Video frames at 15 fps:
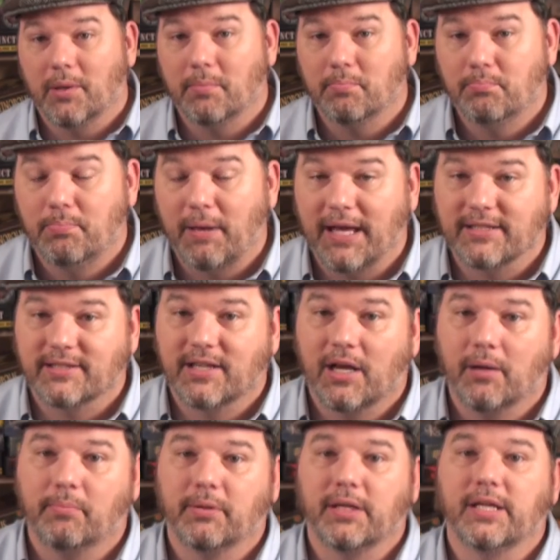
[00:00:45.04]
the best
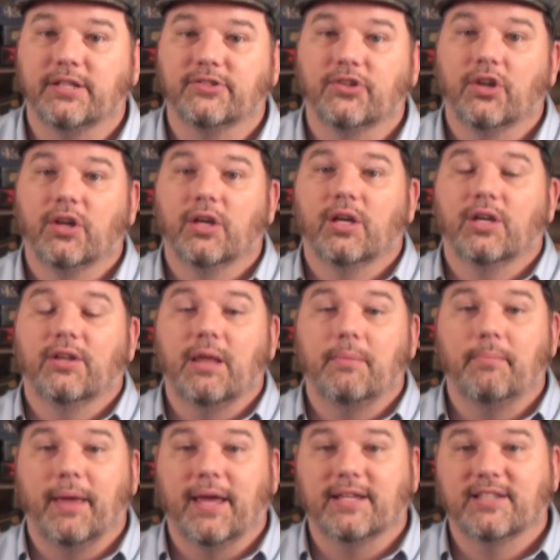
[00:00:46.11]
companies that
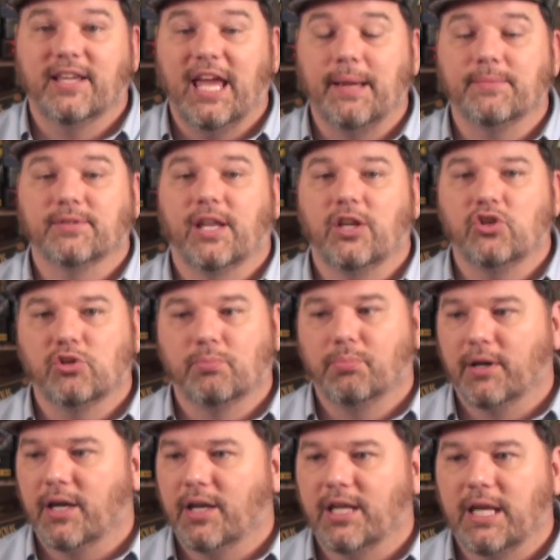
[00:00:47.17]
makes games. They used to
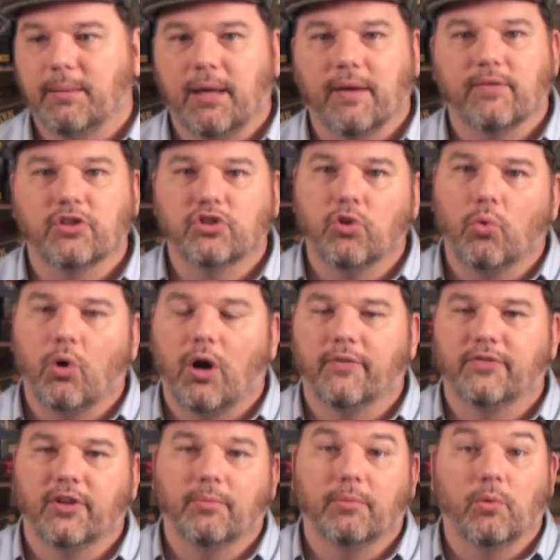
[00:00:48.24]
bring out a game every so
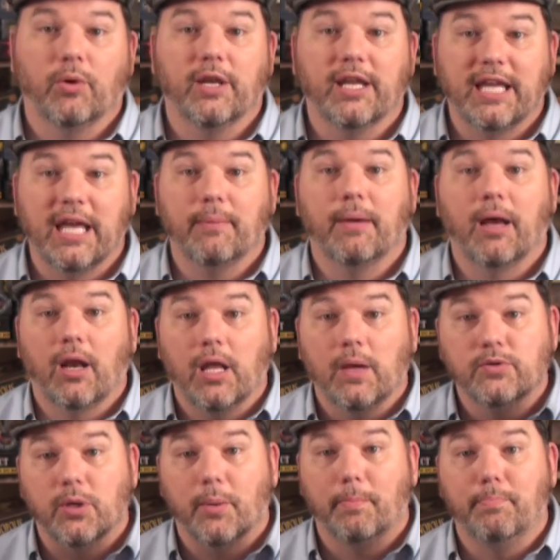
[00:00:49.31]
often, but when it came out, it
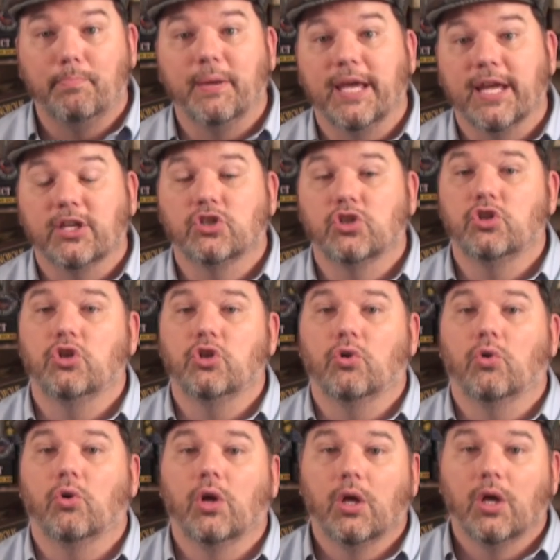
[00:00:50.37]
was a big to
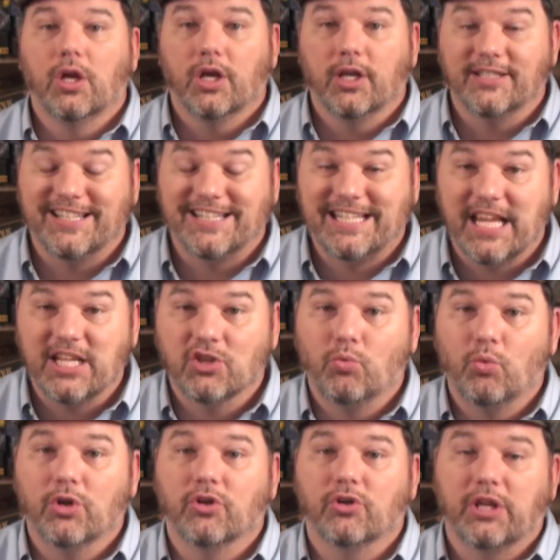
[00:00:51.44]
do. It's a Days of
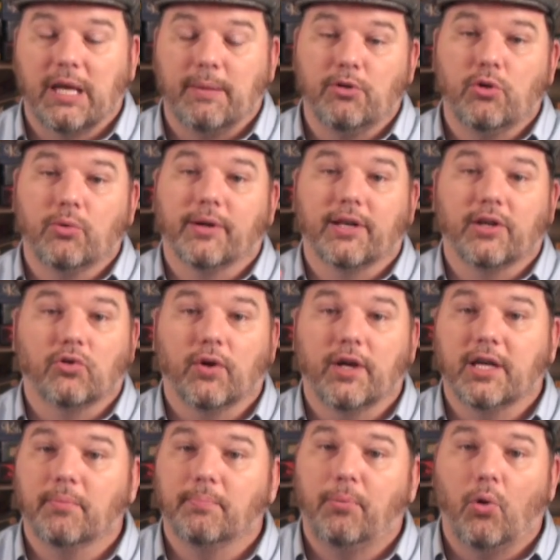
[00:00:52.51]
Wonder game. You were getting
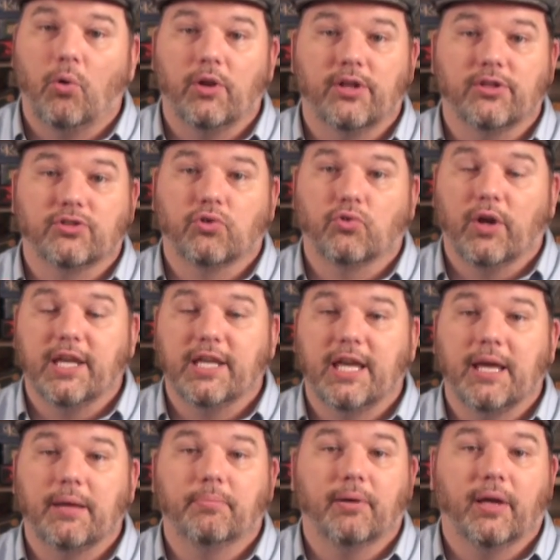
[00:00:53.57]
great components, great
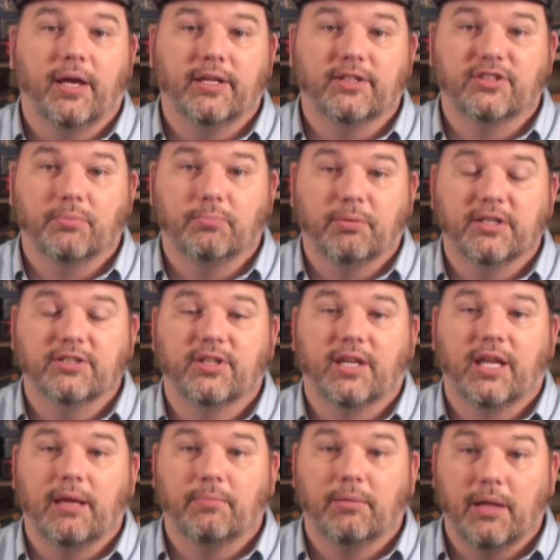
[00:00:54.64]
gameplay, simplistic
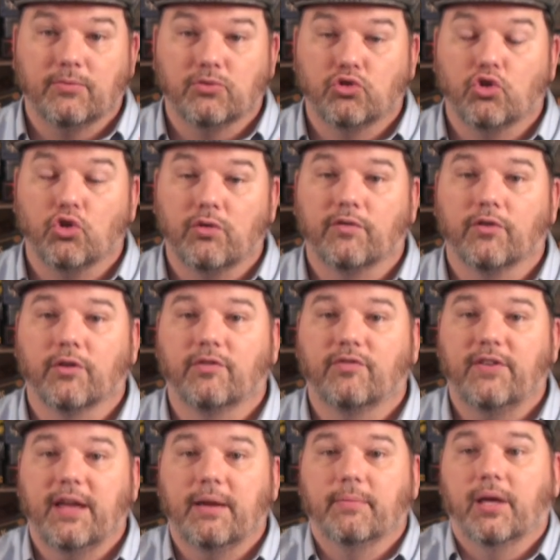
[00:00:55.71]
gameplay that was good for a
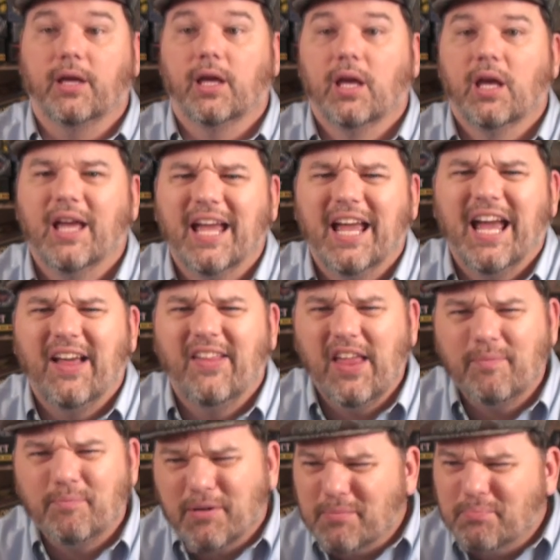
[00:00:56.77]
family. And
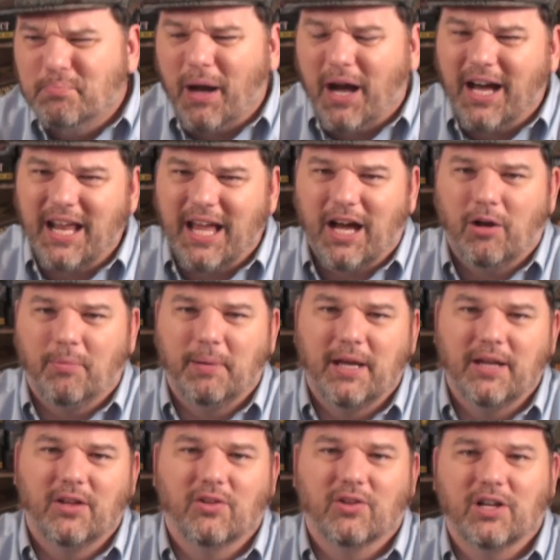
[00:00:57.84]
they've been bought out by
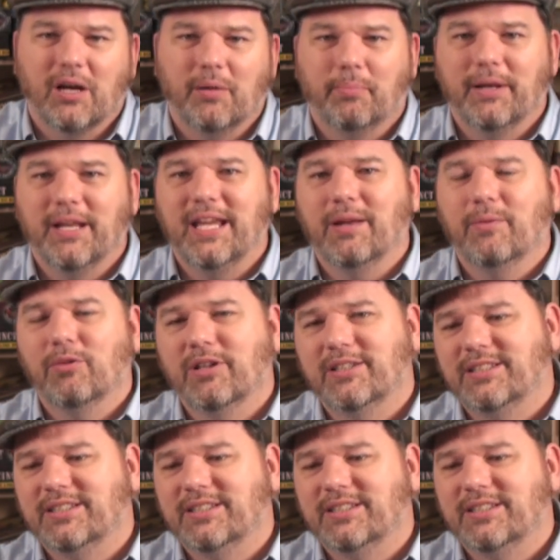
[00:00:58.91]
another company, and we we're